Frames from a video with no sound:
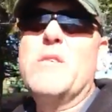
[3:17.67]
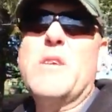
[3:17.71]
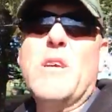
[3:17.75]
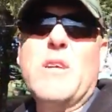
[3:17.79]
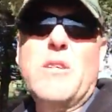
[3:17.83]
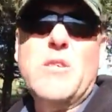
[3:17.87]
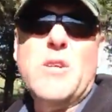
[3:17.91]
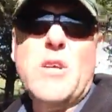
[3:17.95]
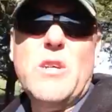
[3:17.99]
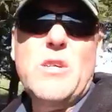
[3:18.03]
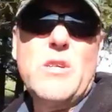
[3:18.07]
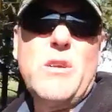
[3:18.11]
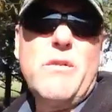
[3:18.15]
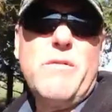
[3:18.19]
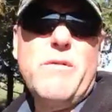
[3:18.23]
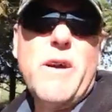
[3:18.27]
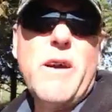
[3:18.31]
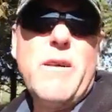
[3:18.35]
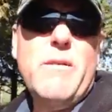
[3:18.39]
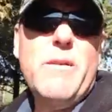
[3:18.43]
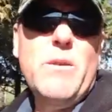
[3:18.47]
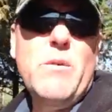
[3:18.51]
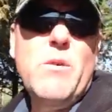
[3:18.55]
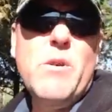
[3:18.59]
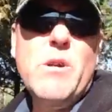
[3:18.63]
like
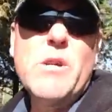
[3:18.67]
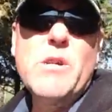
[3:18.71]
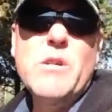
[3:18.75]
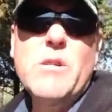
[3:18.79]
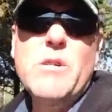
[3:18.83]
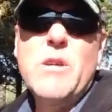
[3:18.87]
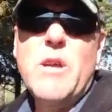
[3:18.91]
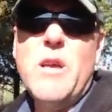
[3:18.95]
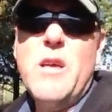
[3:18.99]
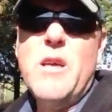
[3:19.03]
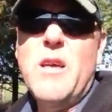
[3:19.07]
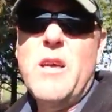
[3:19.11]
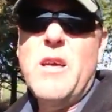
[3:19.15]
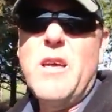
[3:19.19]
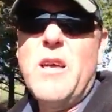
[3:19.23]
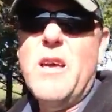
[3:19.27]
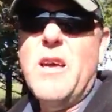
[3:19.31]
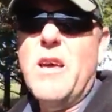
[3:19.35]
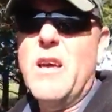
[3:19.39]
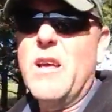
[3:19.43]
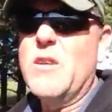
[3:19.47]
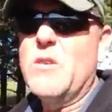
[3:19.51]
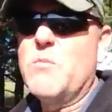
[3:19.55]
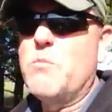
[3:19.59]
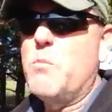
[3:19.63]
65 degrees.
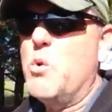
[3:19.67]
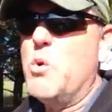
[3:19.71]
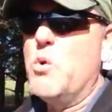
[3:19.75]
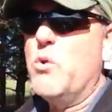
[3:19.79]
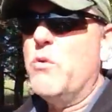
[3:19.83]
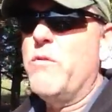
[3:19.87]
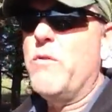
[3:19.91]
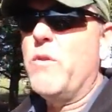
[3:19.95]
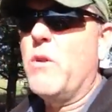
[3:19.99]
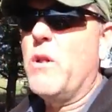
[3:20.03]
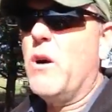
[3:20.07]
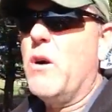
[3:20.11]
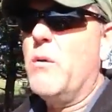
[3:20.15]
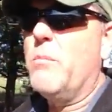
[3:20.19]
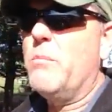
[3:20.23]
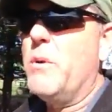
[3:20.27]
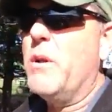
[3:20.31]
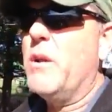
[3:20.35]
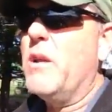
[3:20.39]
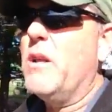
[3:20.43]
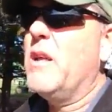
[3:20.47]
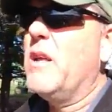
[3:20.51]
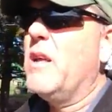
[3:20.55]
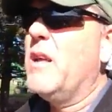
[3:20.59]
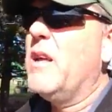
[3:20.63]
It's beautiful out,
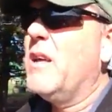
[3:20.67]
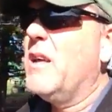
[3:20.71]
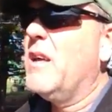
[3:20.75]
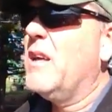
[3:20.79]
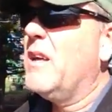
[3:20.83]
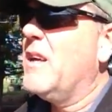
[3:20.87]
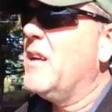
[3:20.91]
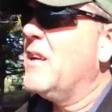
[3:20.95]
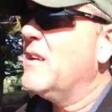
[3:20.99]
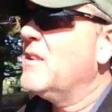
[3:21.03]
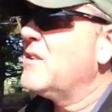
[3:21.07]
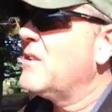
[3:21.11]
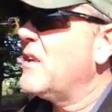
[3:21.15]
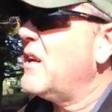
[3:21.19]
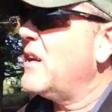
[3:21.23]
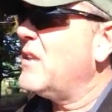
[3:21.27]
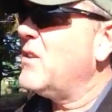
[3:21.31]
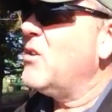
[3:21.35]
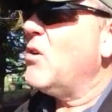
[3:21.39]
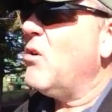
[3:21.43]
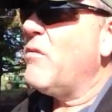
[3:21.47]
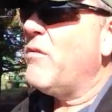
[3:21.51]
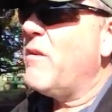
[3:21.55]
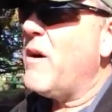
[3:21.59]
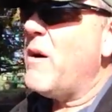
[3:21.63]
but it's
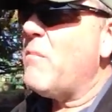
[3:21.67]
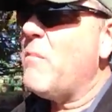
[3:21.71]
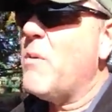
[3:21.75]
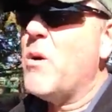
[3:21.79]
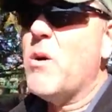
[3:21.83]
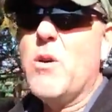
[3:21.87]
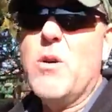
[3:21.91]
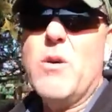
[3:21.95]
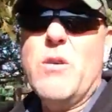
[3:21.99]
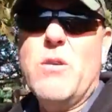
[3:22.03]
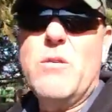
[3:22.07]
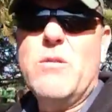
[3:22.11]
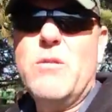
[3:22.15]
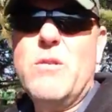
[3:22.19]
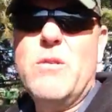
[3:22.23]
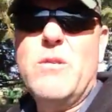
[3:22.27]
like November